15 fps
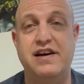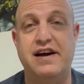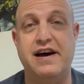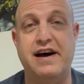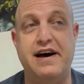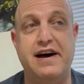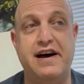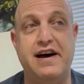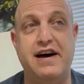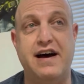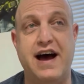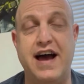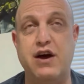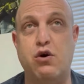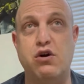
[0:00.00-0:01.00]

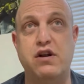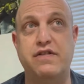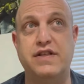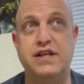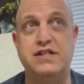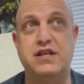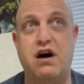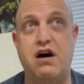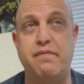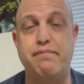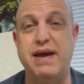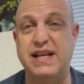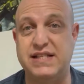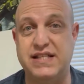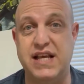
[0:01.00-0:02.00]
I ordered this on
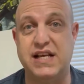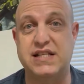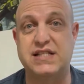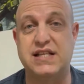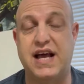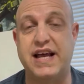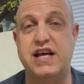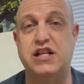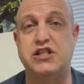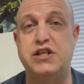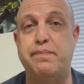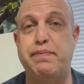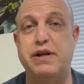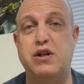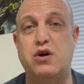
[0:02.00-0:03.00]
May 6th. I got a
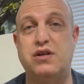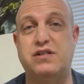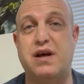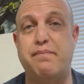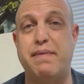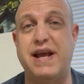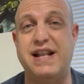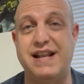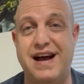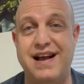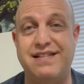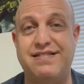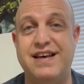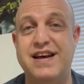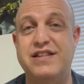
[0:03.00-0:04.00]
shipping notice on May
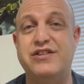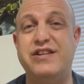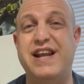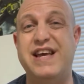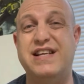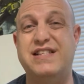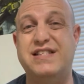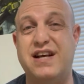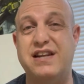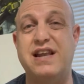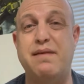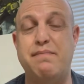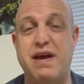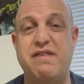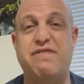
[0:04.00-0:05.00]
9th. Today is Sunday,
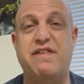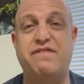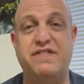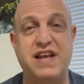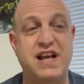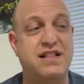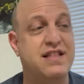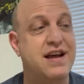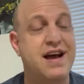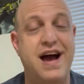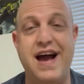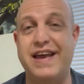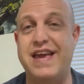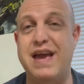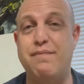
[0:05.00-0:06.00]
May 15th.
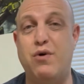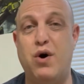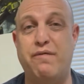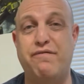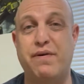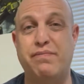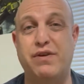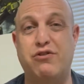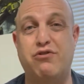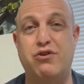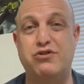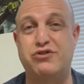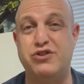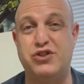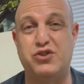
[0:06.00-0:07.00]
I came home from the
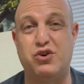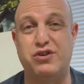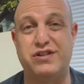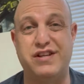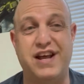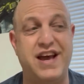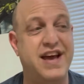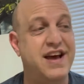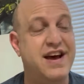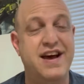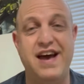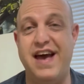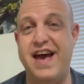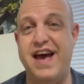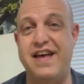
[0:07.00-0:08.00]
grocery store today,
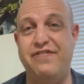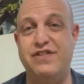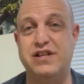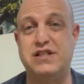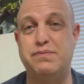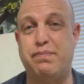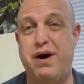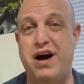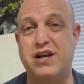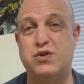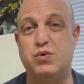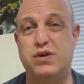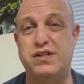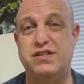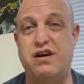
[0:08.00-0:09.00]
and this box
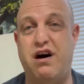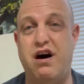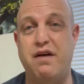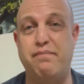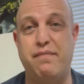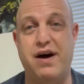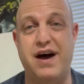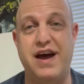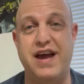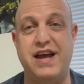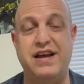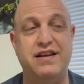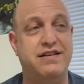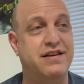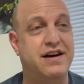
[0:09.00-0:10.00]
was on my